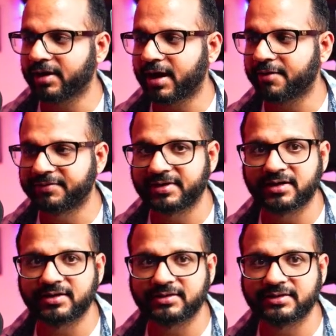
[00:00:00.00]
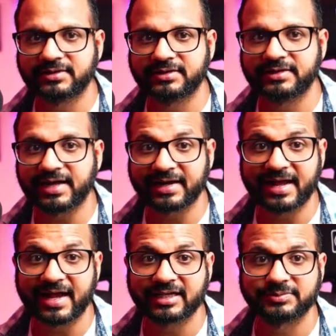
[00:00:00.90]
after that
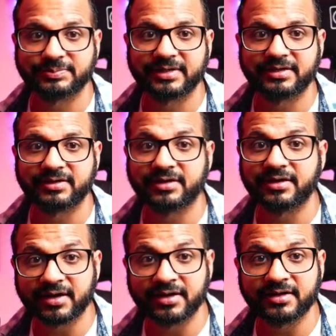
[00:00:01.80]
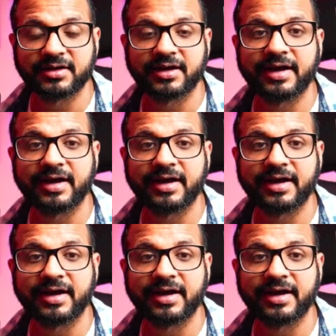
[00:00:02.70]
has been done,